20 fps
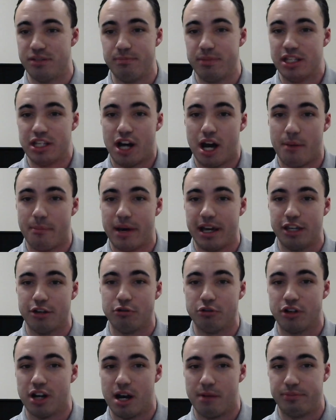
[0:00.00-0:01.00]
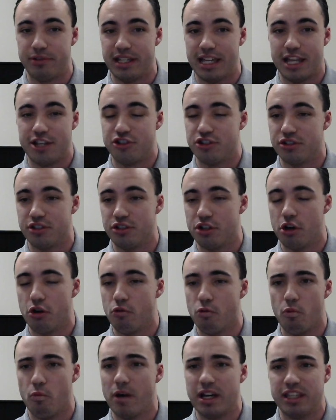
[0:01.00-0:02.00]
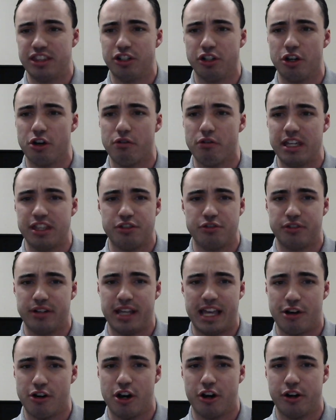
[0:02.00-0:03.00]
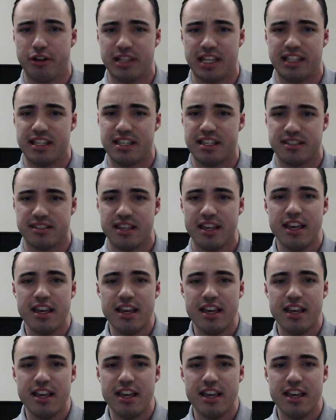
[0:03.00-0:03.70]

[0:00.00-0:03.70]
beyond my own comprehension, to know what they're going through and how hard that is.